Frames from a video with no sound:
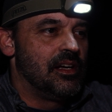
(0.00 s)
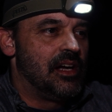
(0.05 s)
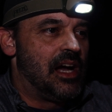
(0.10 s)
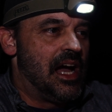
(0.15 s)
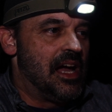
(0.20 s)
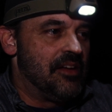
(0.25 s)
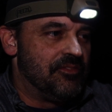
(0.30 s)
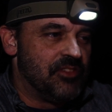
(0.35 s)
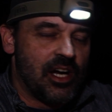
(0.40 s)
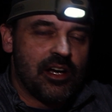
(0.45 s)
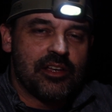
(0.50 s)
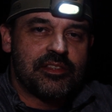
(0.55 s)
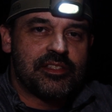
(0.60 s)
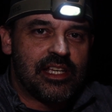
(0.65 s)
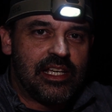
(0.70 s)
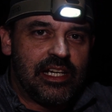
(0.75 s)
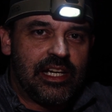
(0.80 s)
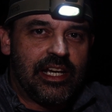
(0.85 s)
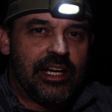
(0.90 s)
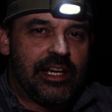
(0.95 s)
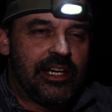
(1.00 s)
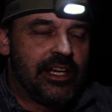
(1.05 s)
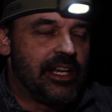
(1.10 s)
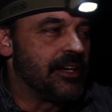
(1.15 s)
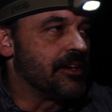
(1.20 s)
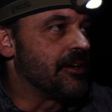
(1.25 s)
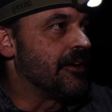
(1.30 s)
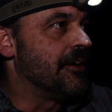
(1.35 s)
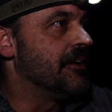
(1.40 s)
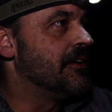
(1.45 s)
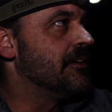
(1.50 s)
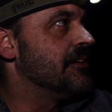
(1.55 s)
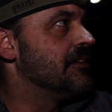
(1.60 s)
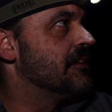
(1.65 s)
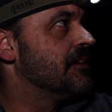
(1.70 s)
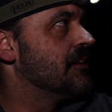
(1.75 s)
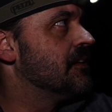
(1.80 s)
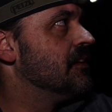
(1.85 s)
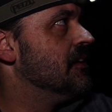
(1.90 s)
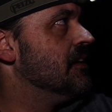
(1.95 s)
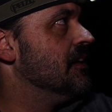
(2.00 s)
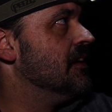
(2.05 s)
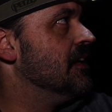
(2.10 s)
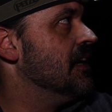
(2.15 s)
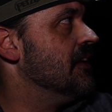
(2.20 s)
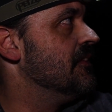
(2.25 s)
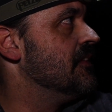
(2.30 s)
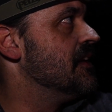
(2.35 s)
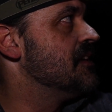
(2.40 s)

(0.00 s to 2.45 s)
I have not seen any deer. And